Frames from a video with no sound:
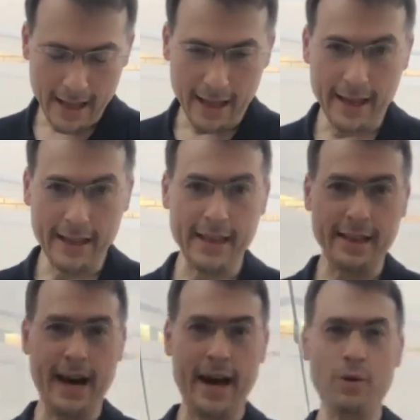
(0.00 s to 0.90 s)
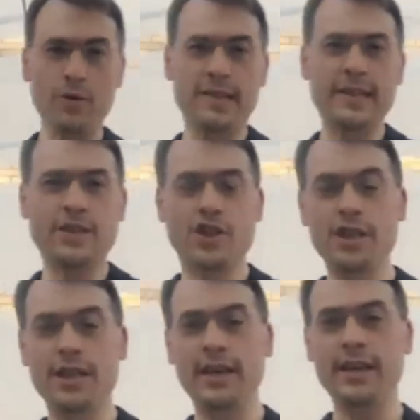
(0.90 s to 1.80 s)
It allows the
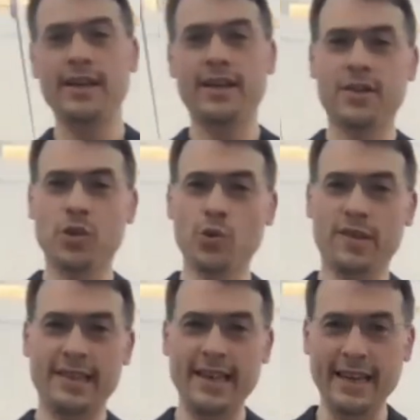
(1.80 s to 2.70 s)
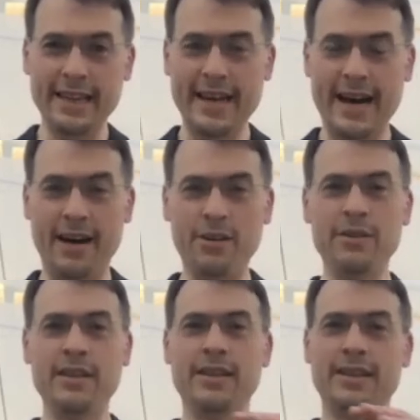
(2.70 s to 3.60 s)
chi to sink
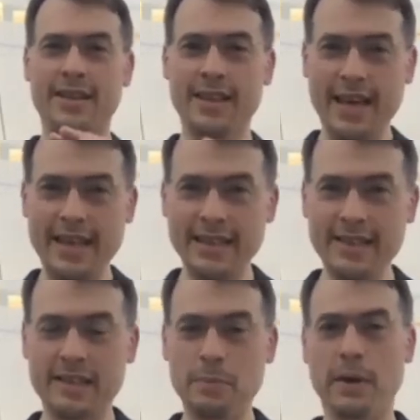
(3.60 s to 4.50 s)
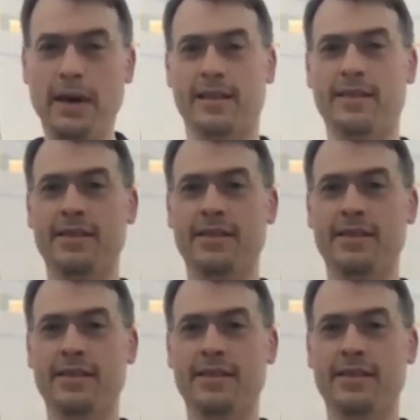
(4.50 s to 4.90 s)
down and dissipate.